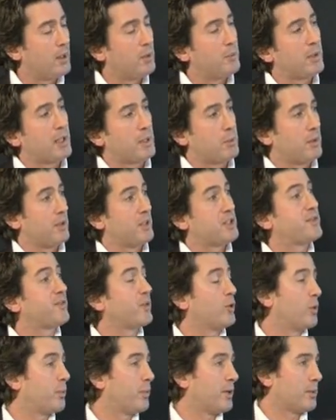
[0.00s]
Maybe there's
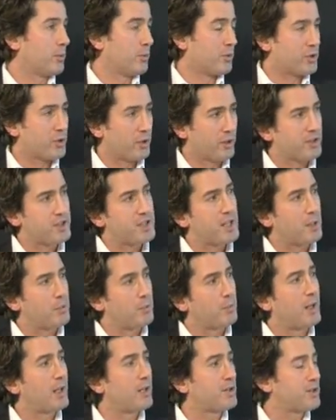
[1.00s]
fewer people doing the same
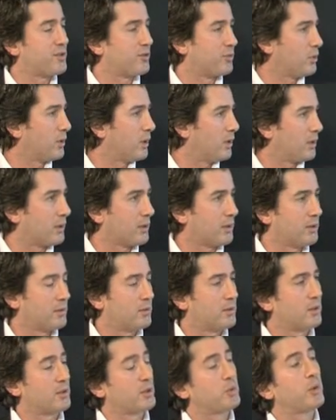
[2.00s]
amount of work,
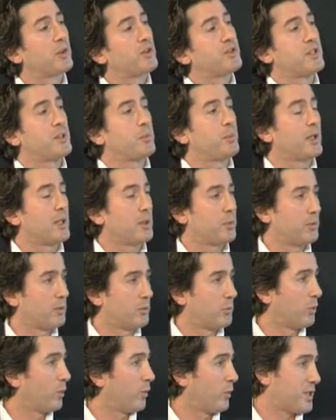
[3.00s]
and quality people
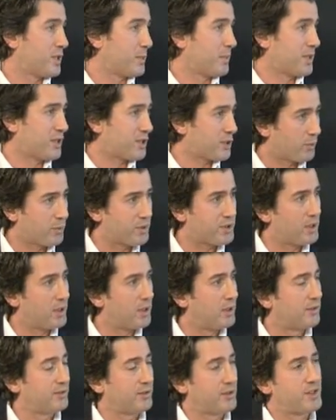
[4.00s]
will always be sought
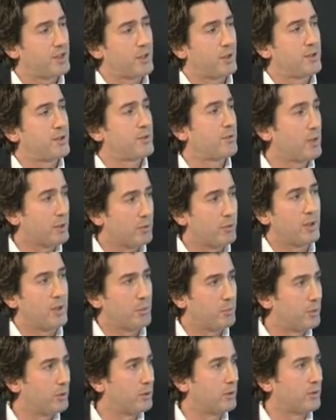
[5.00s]
after. So it's really, really
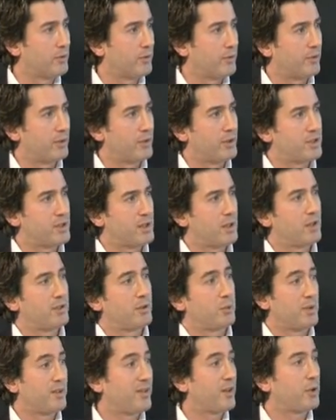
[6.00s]
important
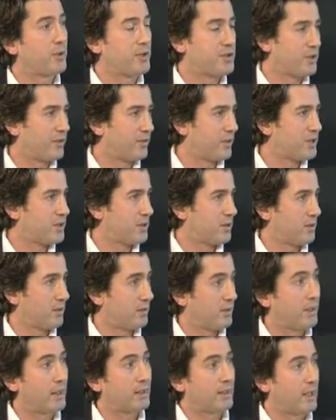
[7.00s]
that we focus on this
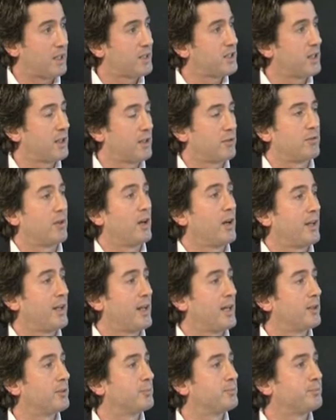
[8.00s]
and that gets hit right
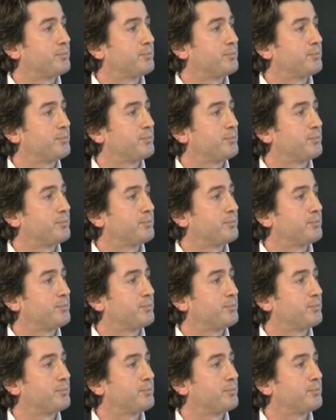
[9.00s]
now.